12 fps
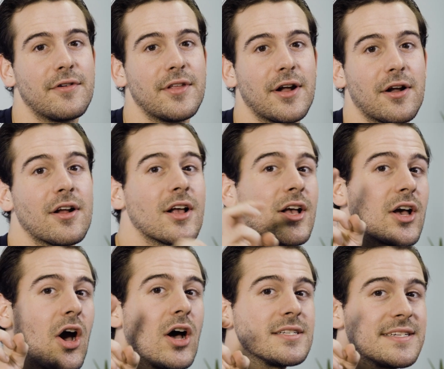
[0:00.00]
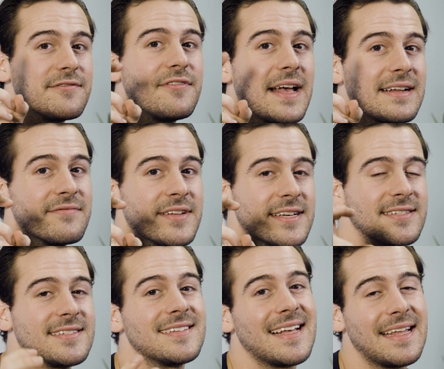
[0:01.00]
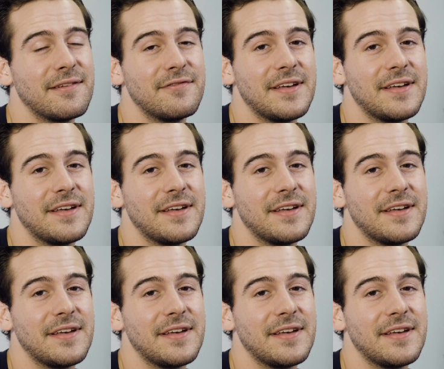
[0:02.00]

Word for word: for their cost effectiveness and